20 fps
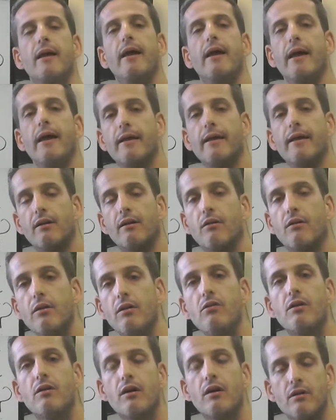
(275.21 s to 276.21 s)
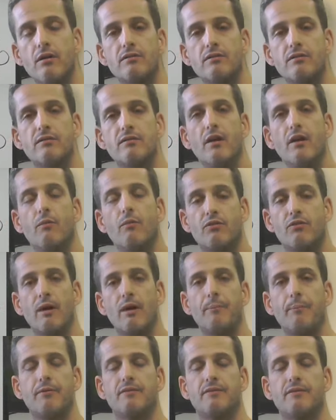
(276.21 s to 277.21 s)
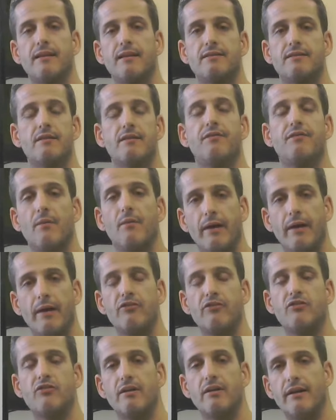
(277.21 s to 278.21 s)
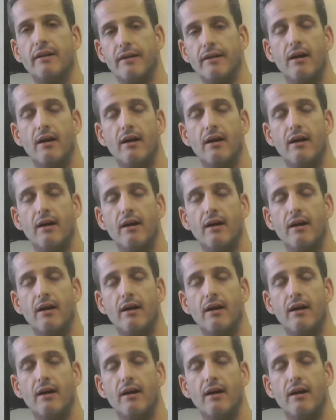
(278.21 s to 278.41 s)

and glucose, which represents inflammation and